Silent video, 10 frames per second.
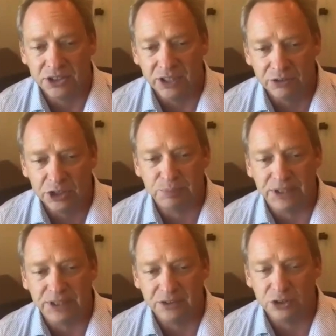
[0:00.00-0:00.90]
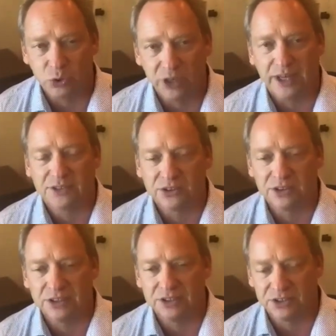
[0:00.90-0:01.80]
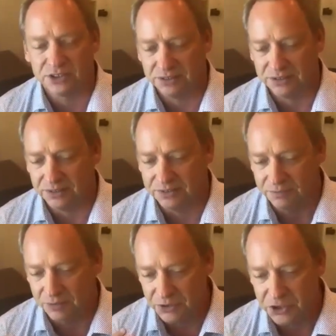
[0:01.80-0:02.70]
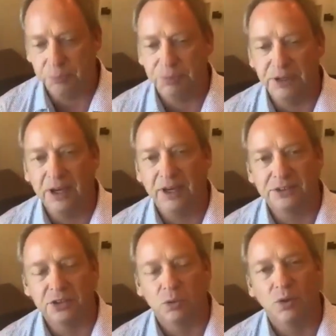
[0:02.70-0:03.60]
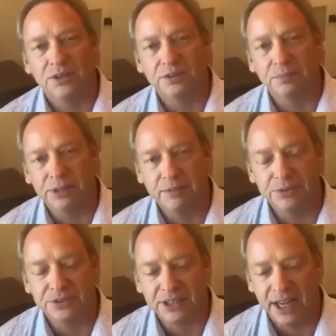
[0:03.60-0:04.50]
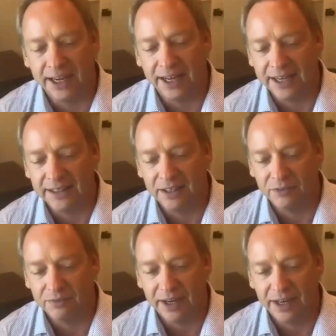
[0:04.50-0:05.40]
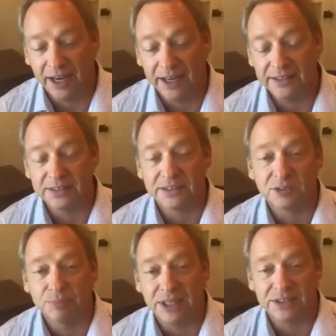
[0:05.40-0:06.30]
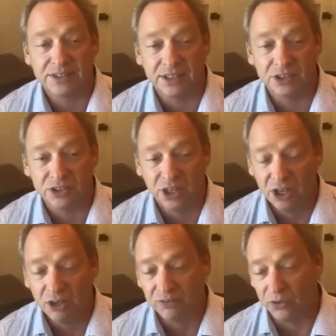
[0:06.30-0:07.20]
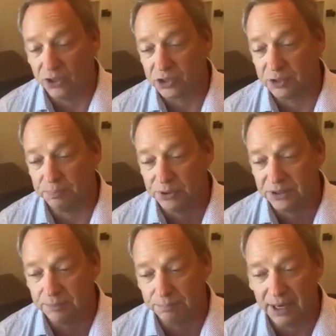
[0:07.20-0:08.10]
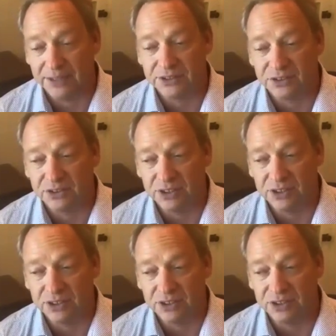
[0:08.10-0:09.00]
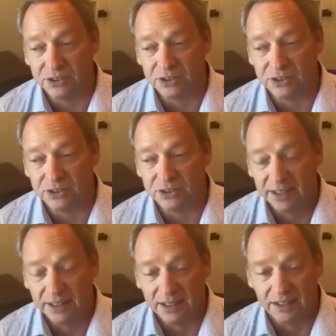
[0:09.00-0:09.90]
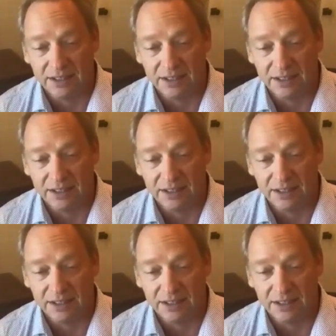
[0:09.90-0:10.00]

generally speaking, the short answer is the CPA is the one to be able to kind of identify, hey, does this make sense for us to put deposits in so that